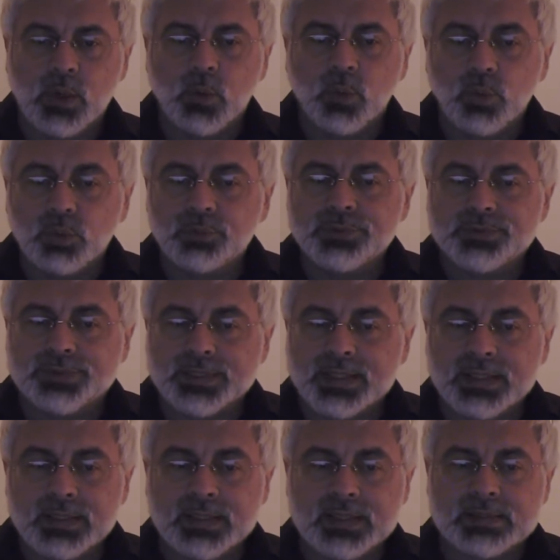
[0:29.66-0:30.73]
We would
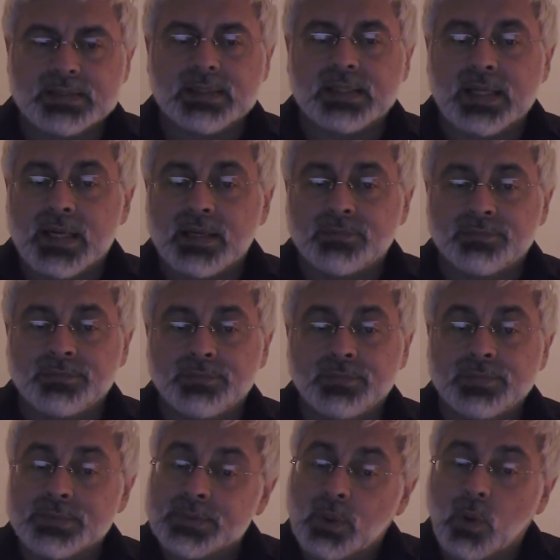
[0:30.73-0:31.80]
say that the lives
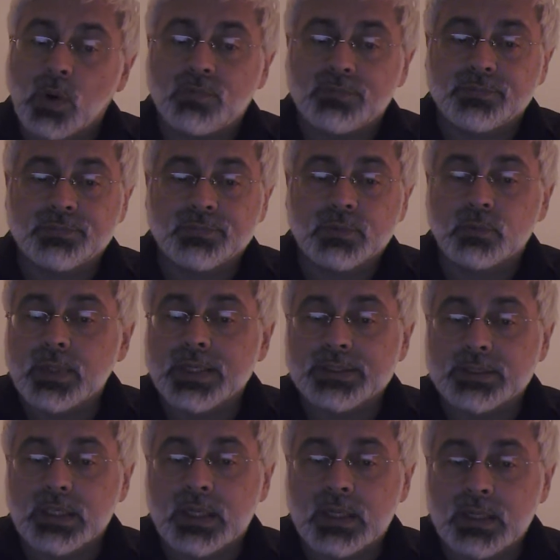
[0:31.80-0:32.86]
of
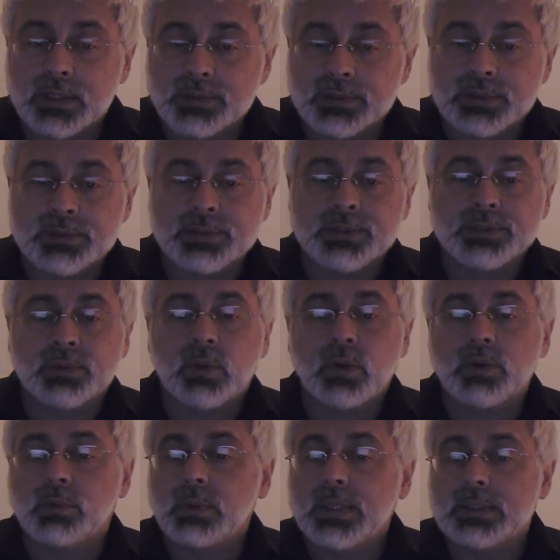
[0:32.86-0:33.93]
great artists
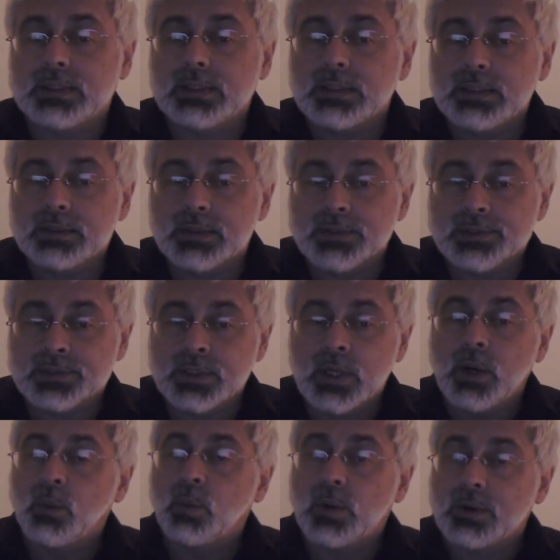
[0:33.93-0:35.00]
or great leaders
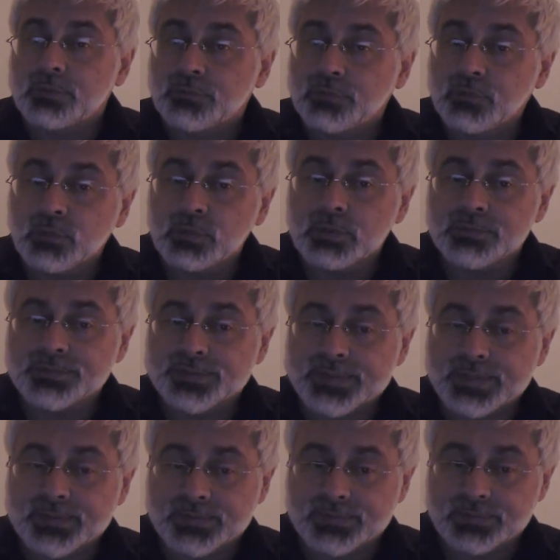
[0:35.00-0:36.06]
were full of
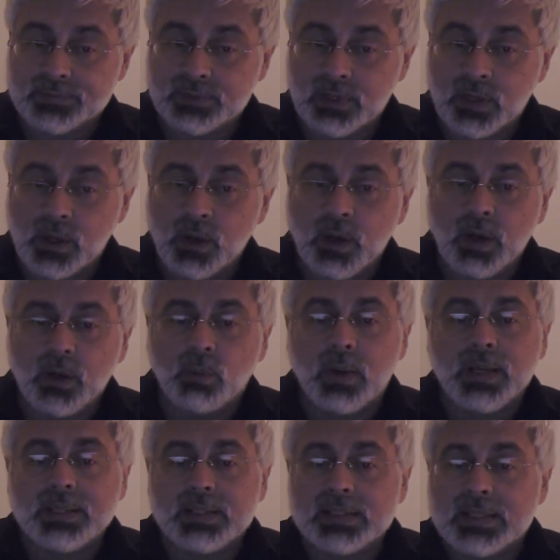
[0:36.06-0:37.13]
sense,
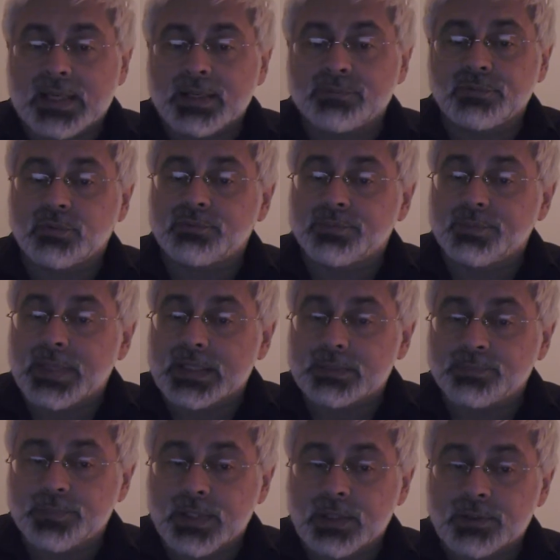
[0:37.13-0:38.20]
while the life of a
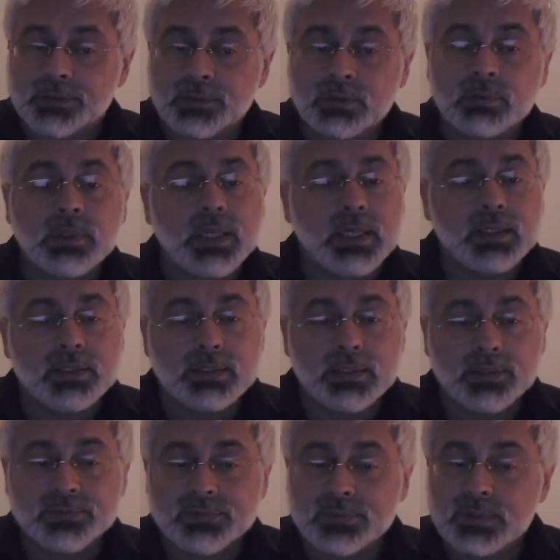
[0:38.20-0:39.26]
mad person in the
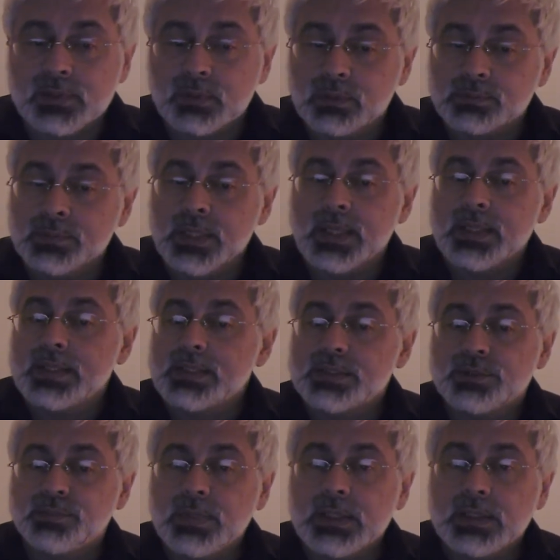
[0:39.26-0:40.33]
asylum
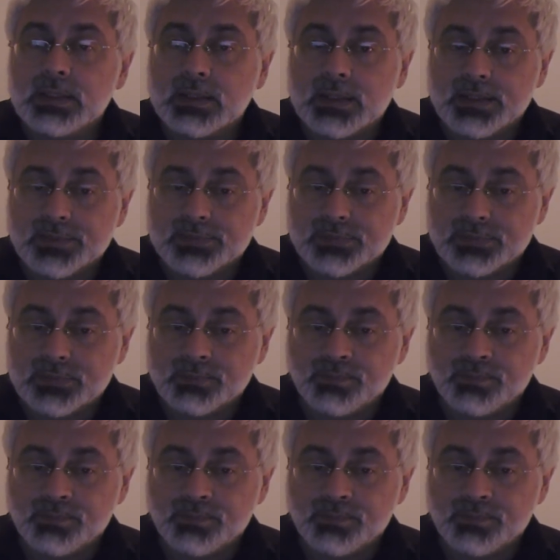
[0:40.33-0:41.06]
is meaningless.